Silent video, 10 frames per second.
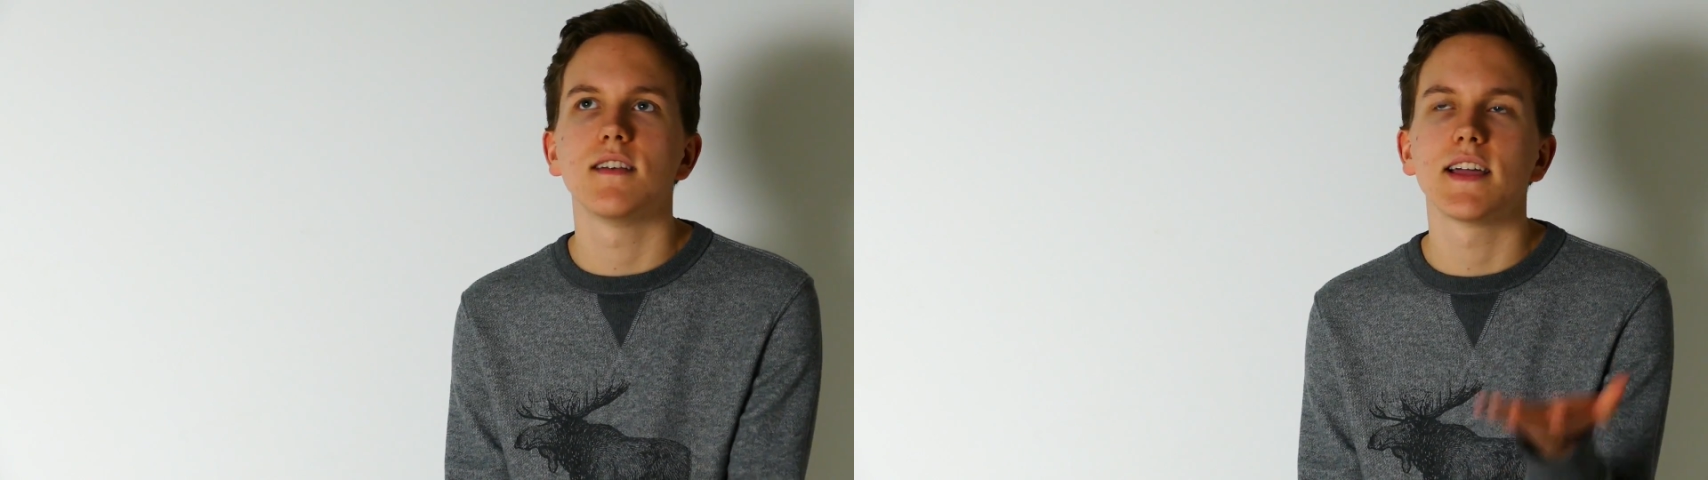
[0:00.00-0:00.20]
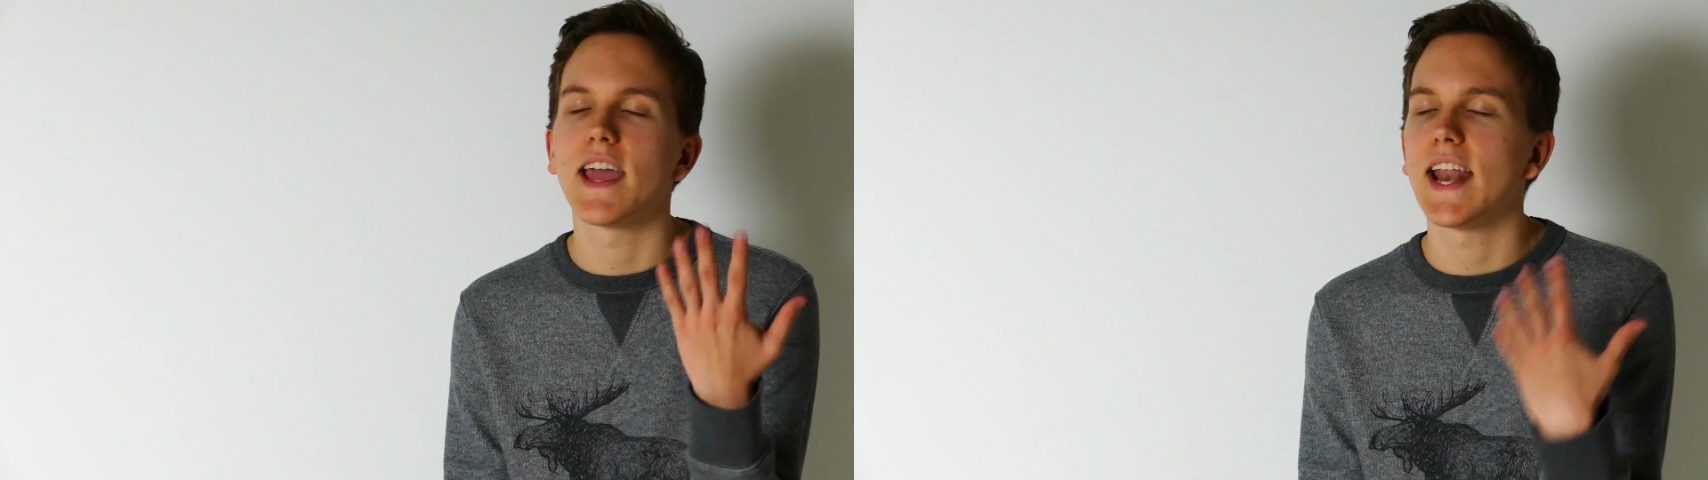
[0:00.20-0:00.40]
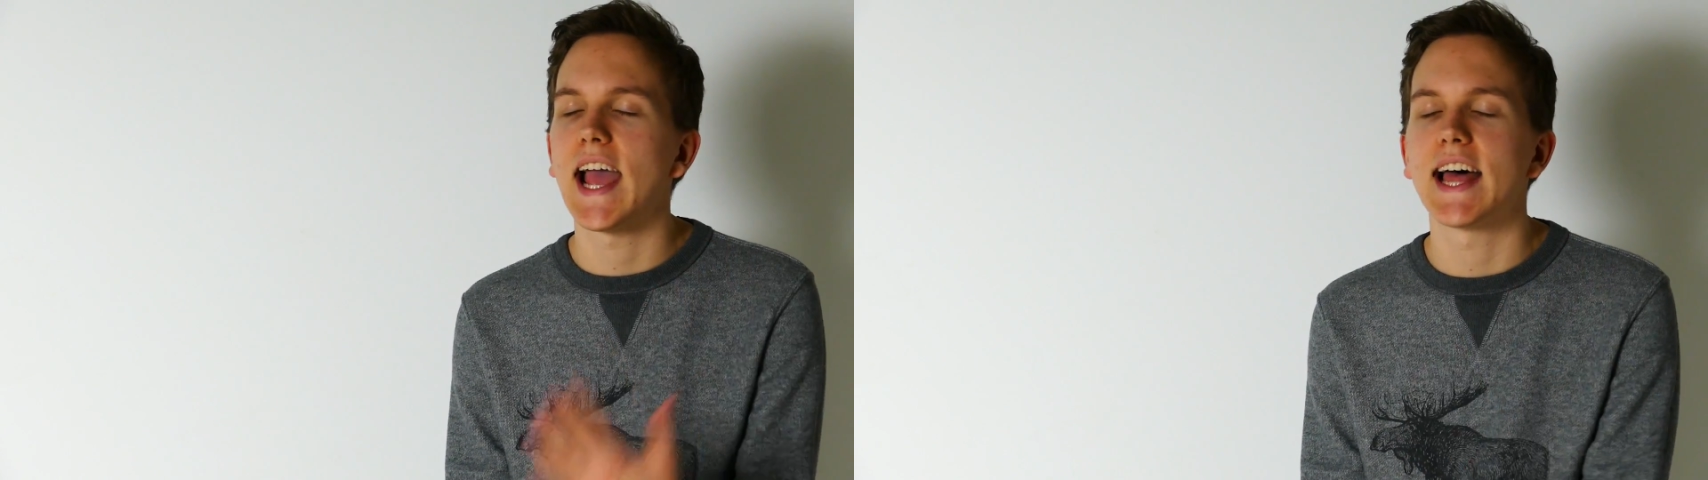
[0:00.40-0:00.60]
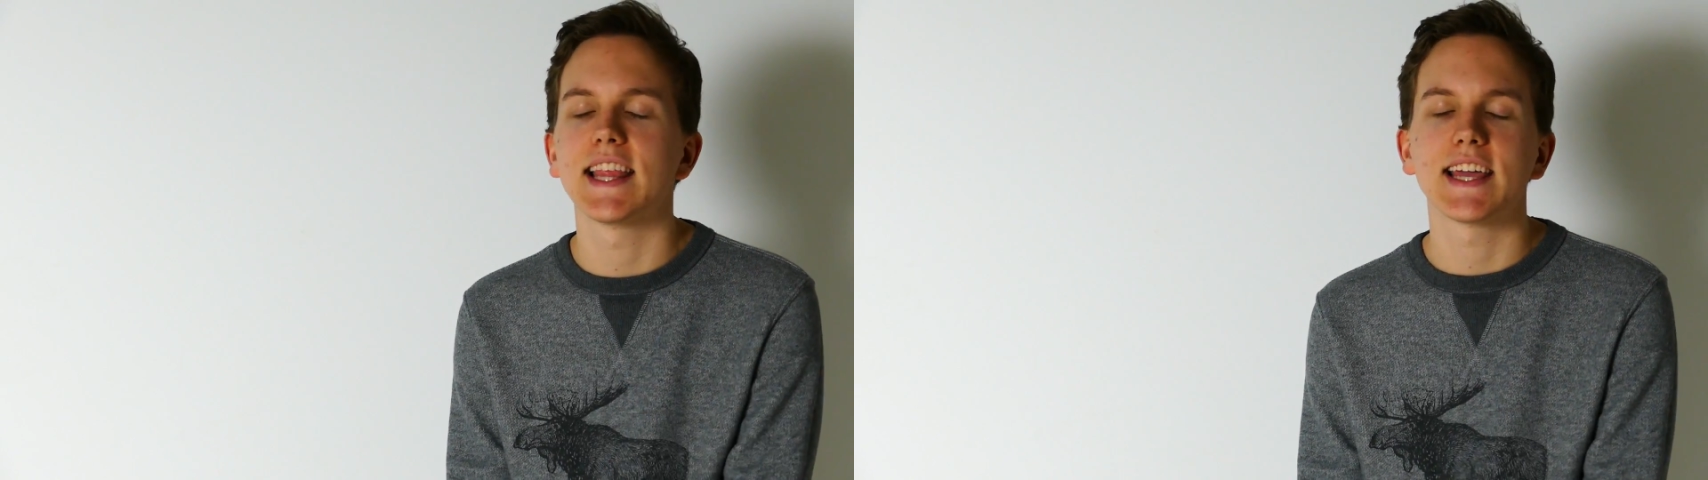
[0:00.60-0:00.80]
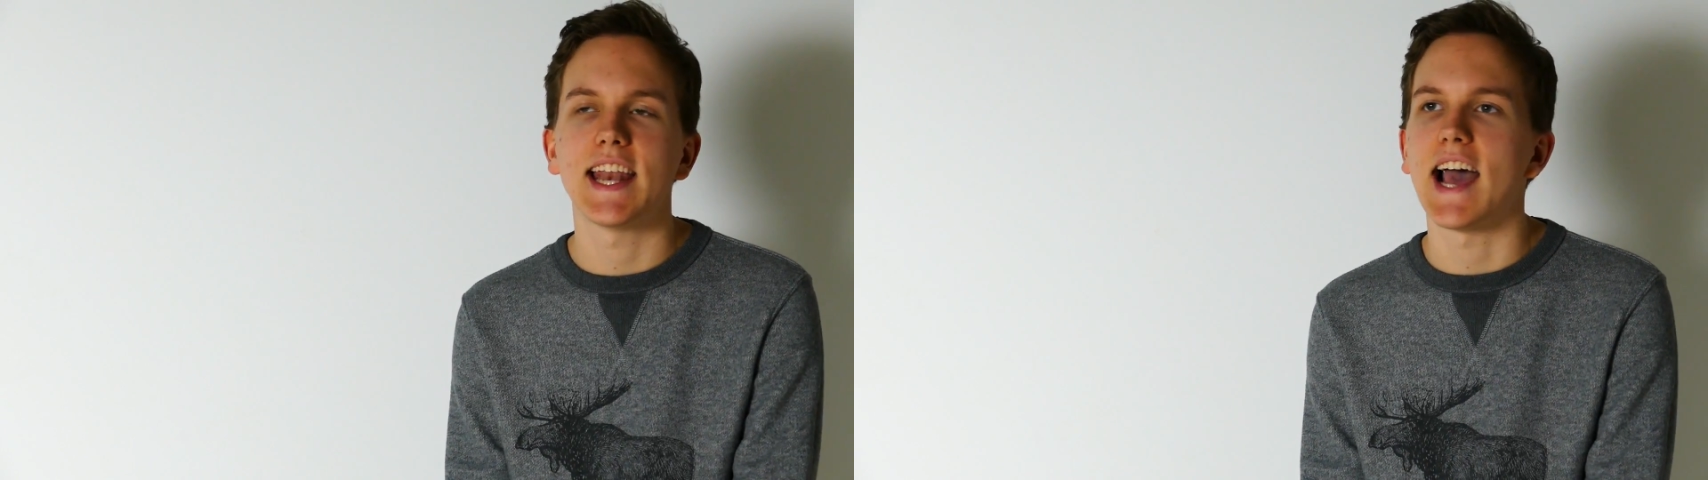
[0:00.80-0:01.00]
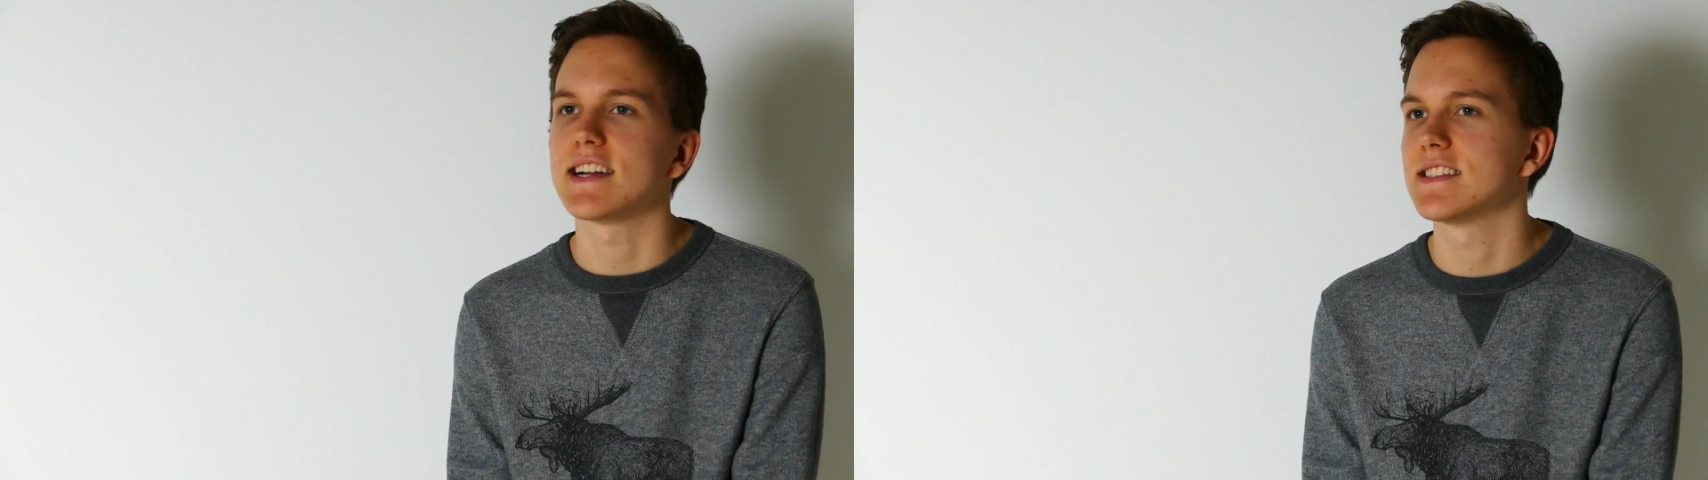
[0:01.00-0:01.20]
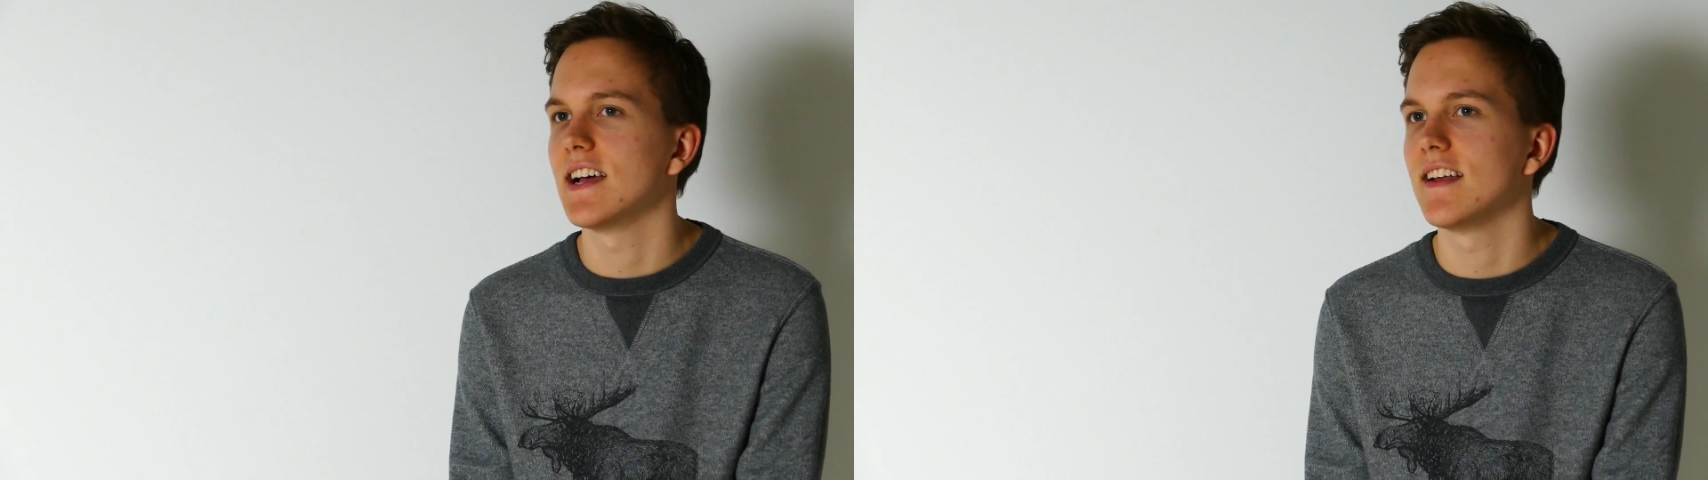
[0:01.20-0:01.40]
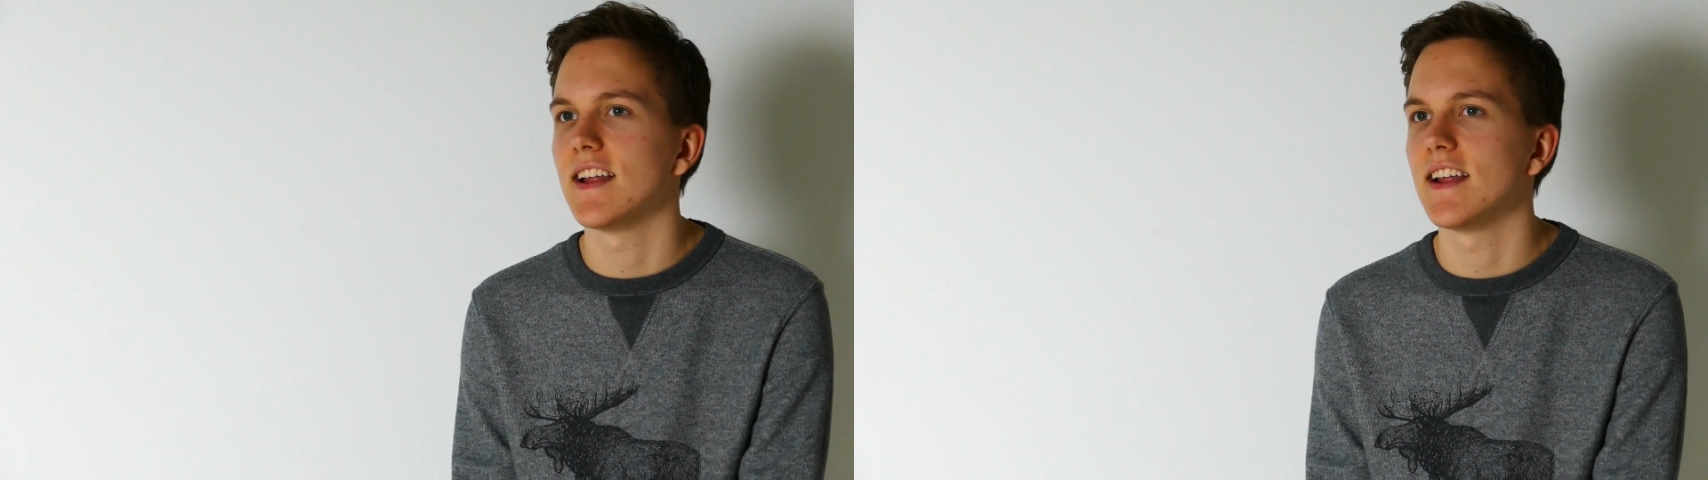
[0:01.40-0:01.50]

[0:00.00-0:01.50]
again, I had like an accent,